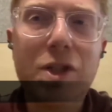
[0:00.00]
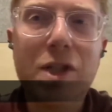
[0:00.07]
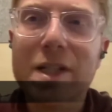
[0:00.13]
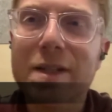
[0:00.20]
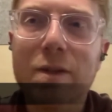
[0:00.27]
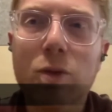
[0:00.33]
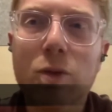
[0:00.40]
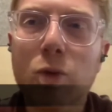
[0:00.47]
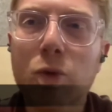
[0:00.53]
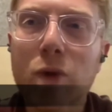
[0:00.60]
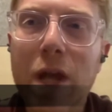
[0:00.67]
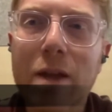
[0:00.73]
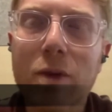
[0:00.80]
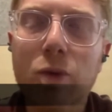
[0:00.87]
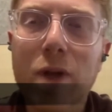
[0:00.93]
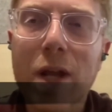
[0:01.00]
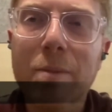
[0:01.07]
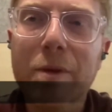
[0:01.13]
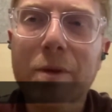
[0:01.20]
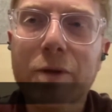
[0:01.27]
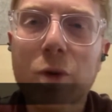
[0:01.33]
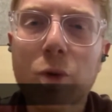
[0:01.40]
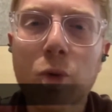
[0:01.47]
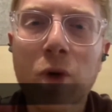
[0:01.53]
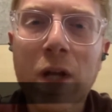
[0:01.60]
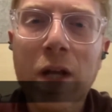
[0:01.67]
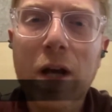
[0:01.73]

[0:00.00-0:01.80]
just to name a few.